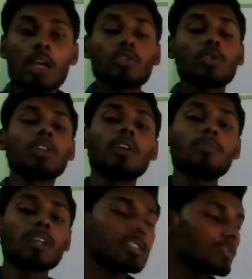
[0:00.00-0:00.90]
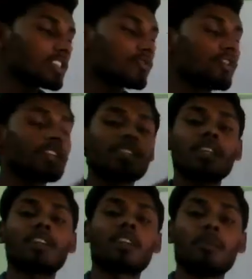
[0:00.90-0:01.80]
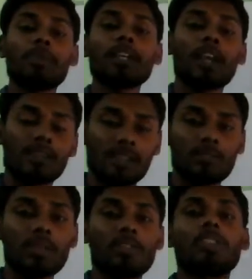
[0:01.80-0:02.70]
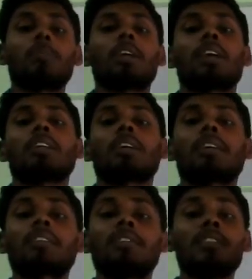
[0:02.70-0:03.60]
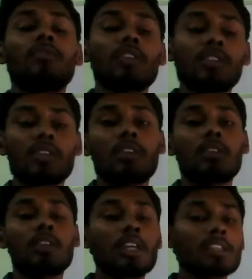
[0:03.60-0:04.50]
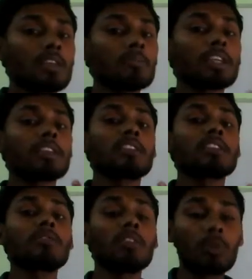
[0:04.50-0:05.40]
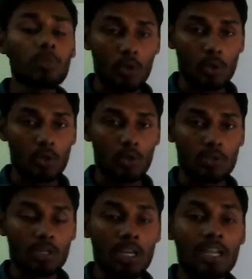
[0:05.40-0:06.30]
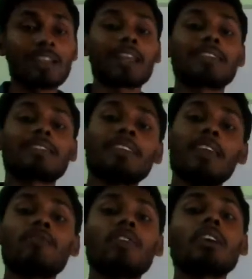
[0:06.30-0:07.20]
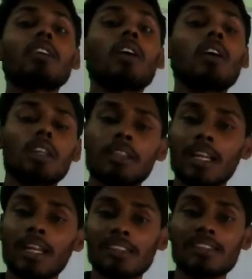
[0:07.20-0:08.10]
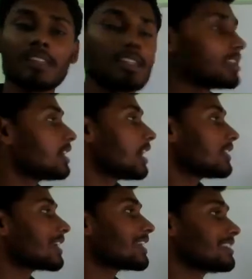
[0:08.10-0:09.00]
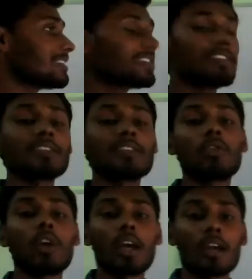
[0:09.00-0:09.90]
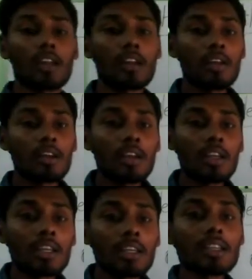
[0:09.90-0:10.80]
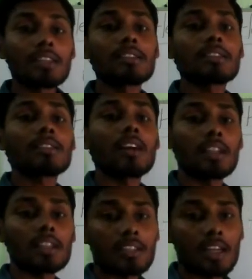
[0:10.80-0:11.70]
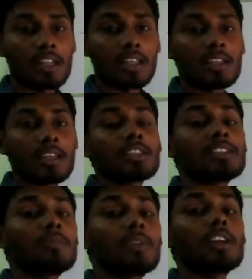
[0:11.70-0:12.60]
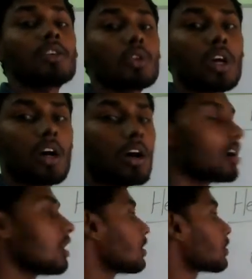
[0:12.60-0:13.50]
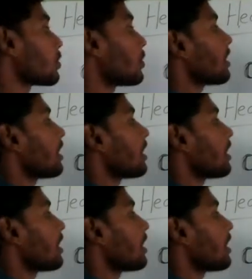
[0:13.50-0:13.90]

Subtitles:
So here, because of this friction, rubbing action between the mechanical energy and the friction, some heat energy will be produced. Like same way here in electricity, the resistance of the wire is, understanding, similar to the role